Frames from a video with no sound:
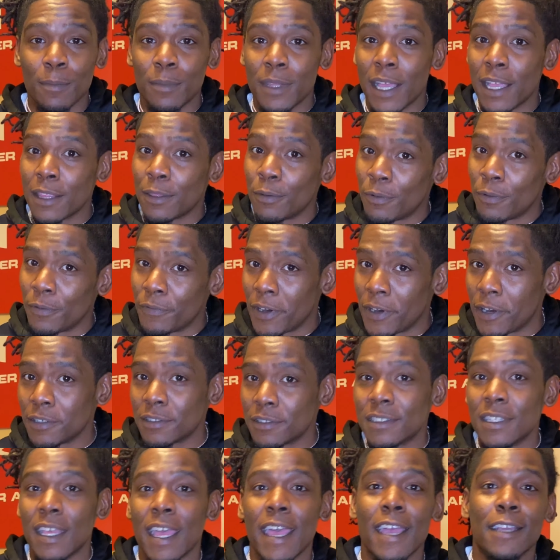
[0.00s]
not the reverse,
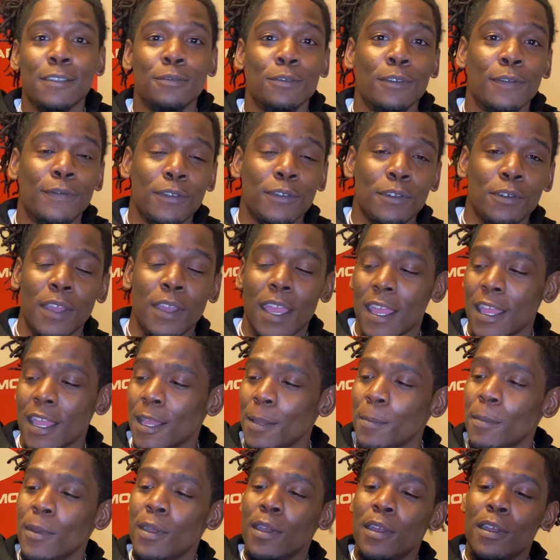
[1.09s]
the actual flu game
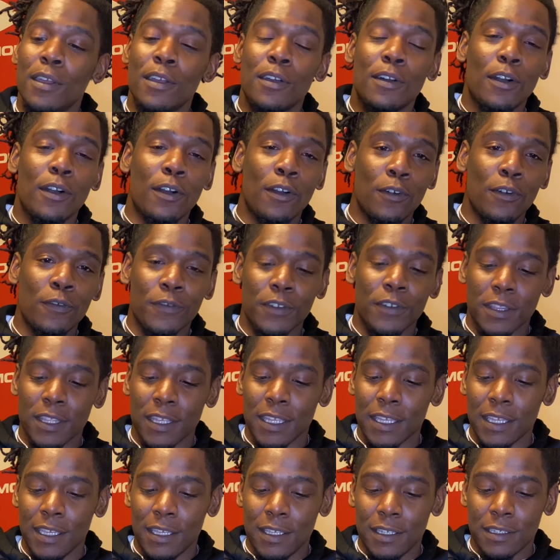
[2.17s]
over
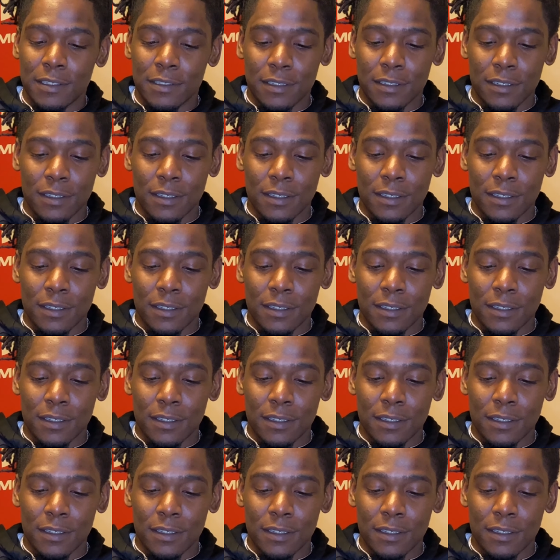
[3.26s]
these.